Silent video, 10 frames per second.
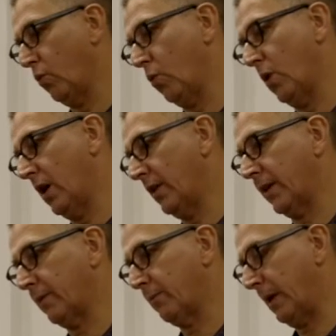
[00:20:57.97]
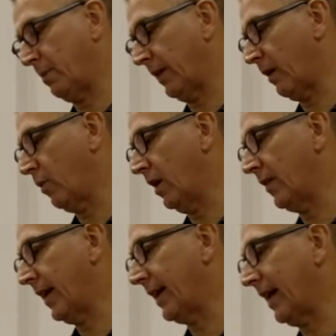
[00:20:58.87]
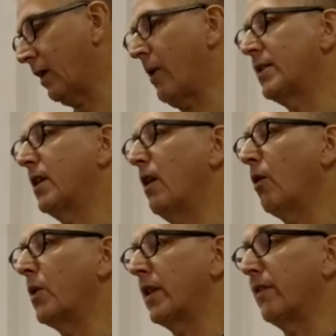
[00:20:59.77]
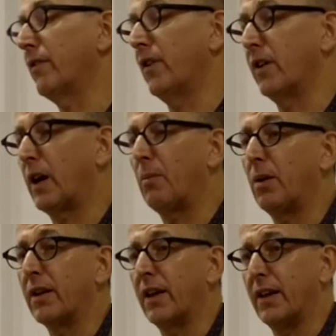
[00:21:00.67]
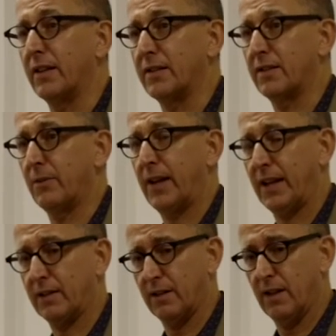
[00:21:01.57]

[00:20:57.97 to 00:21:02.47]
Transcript: were the people they were, they kind of went along with it for a couple of years and had